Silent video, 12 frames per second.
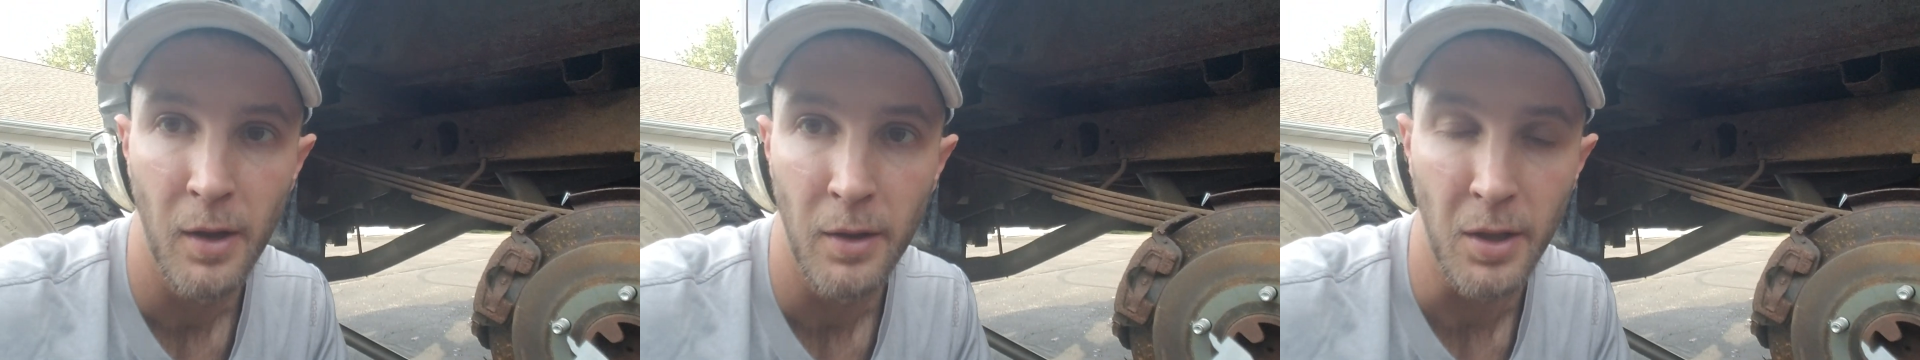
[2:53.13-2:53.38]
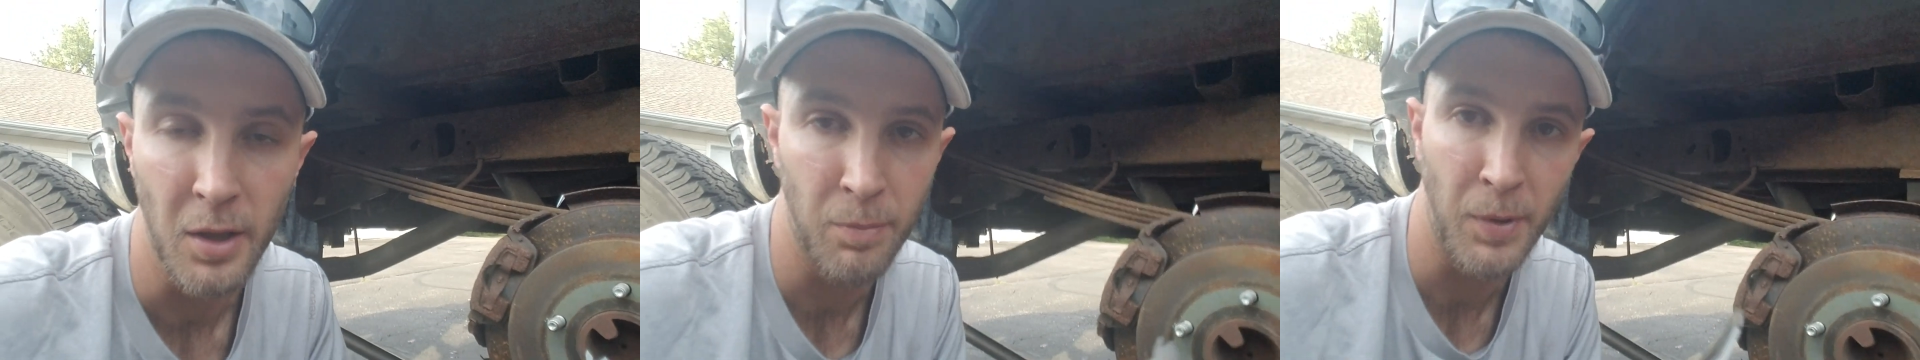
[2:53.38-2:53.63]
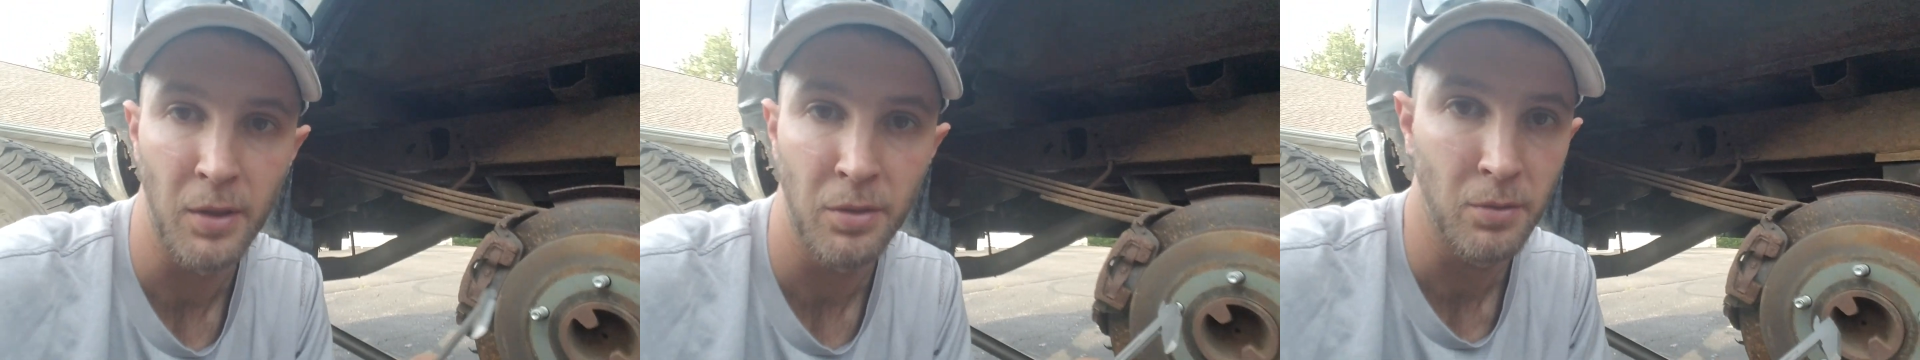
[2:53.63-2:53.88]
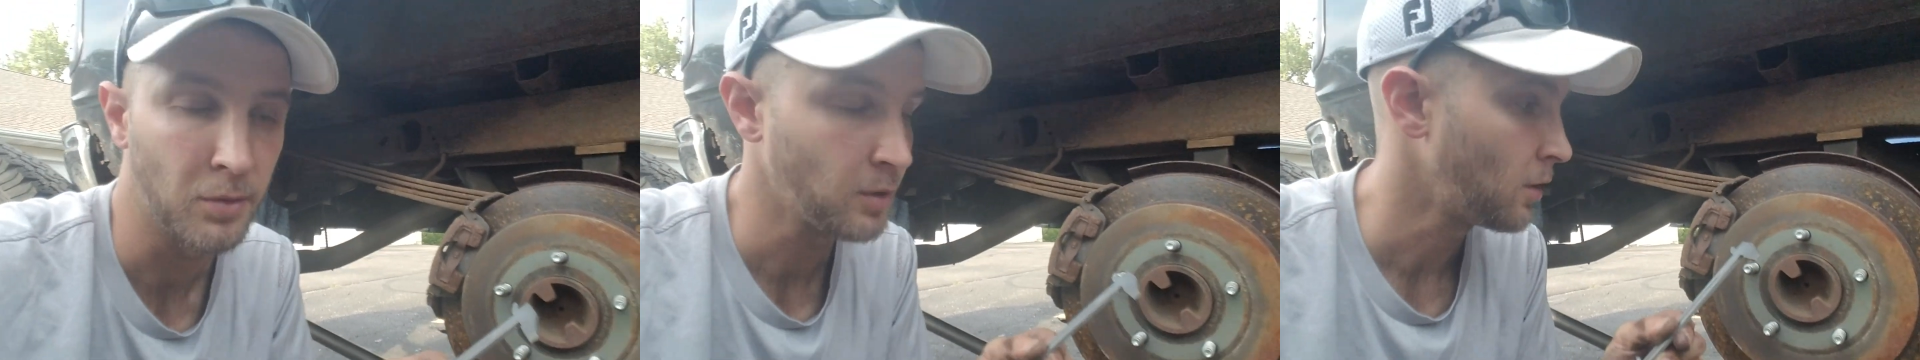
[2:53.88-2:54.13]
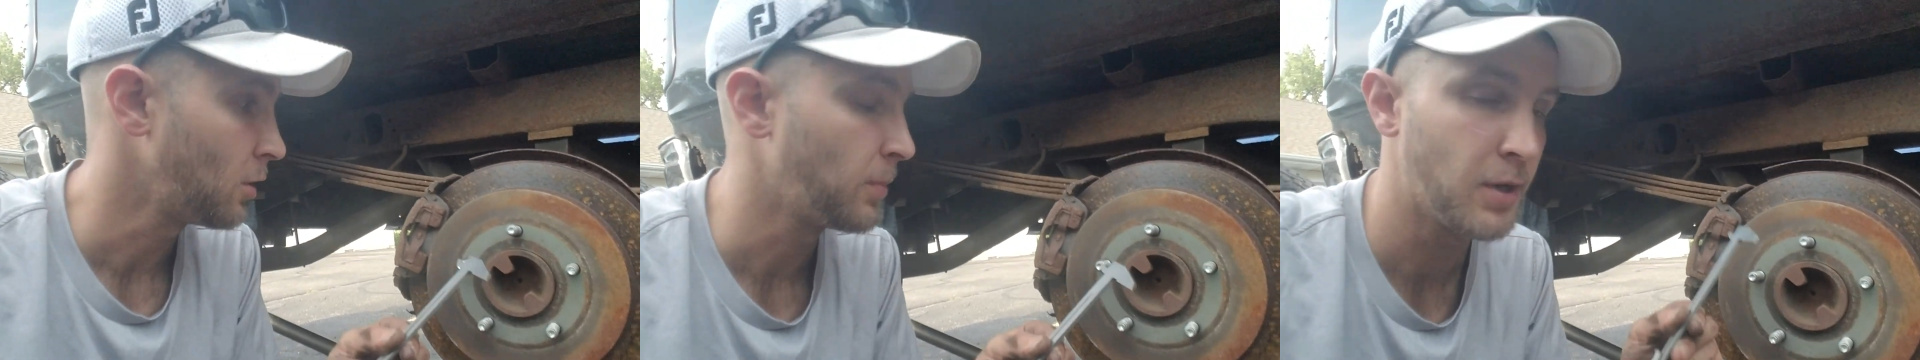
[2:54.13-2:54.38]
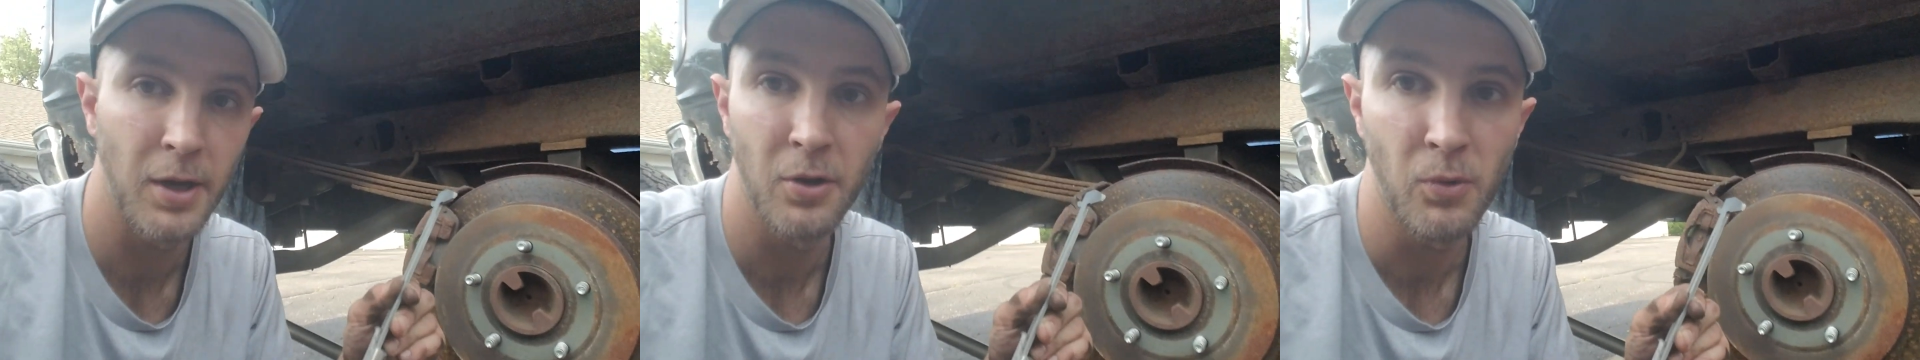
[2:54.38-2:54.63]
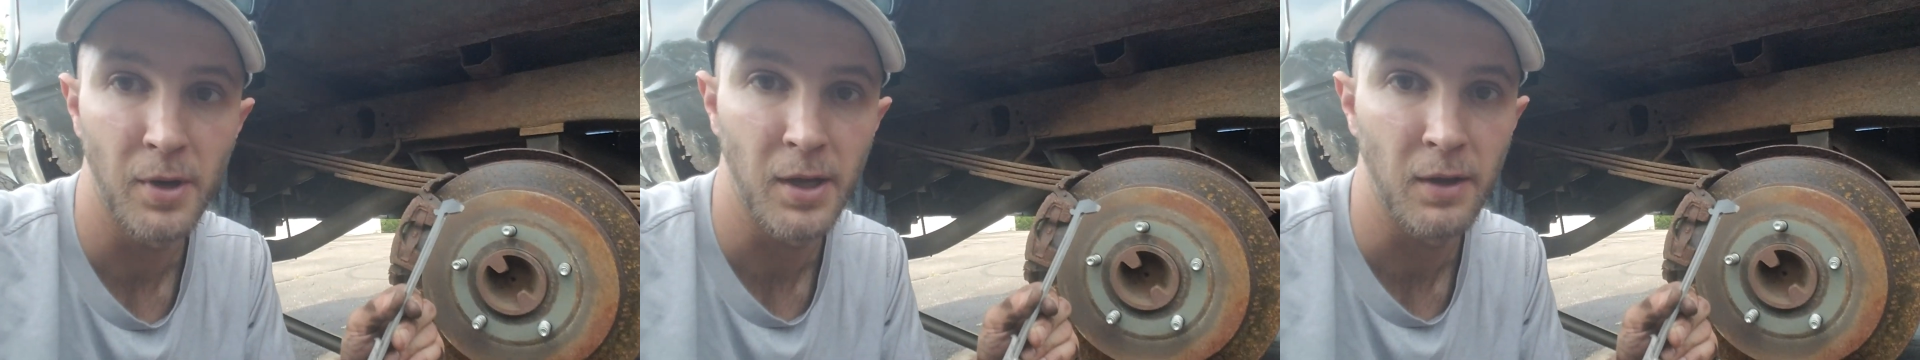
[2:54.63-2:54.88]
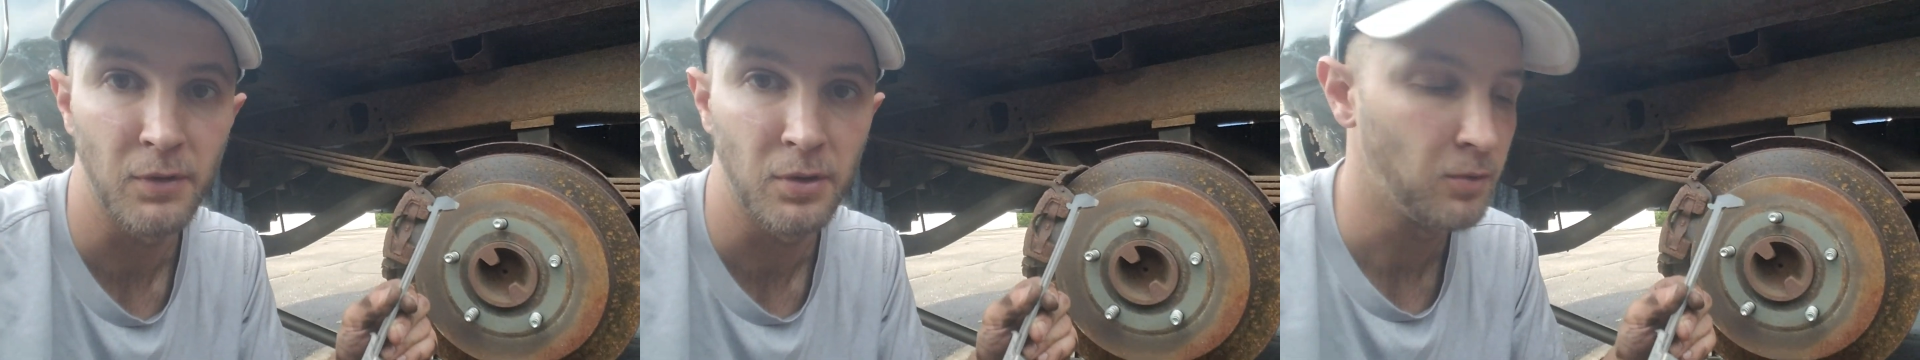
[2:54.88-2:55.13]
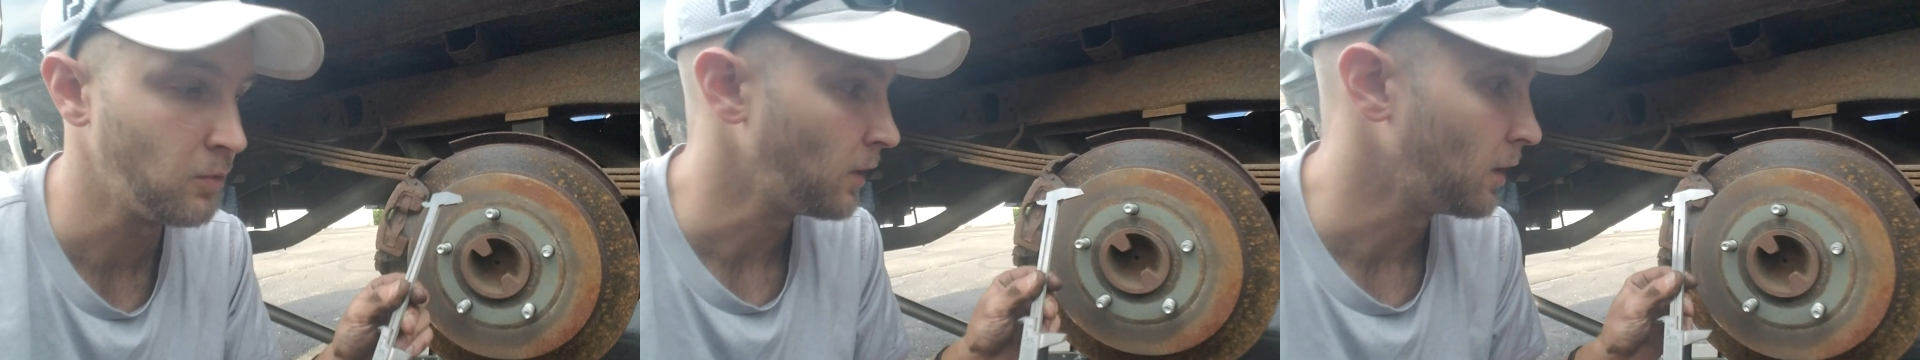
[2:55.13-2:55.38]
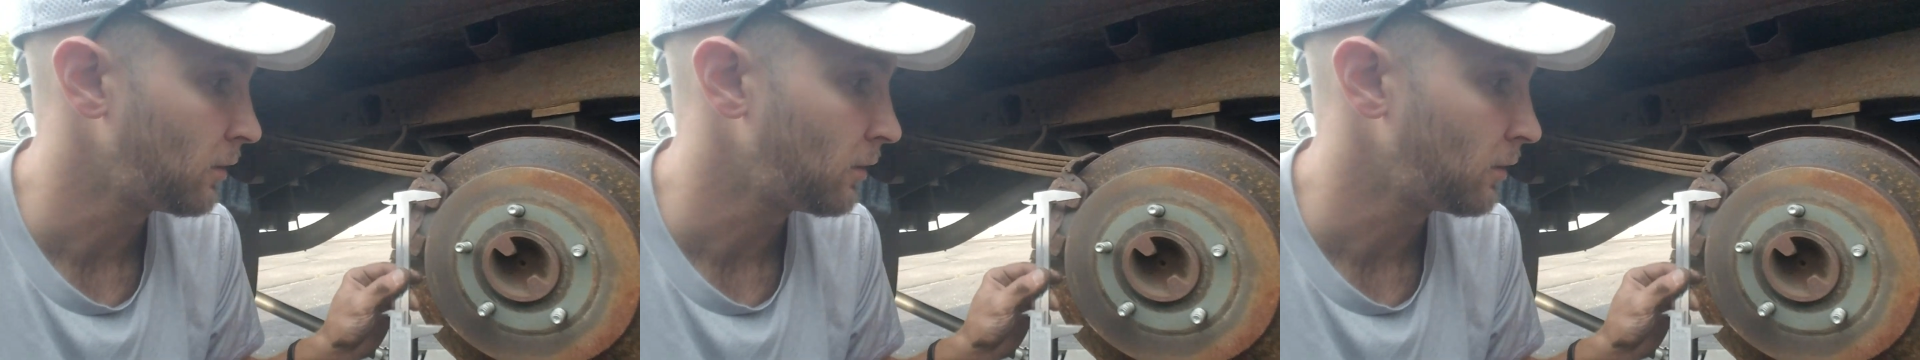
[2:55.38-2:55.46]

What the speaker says: like spacers they're called, but I don't want to have to do that.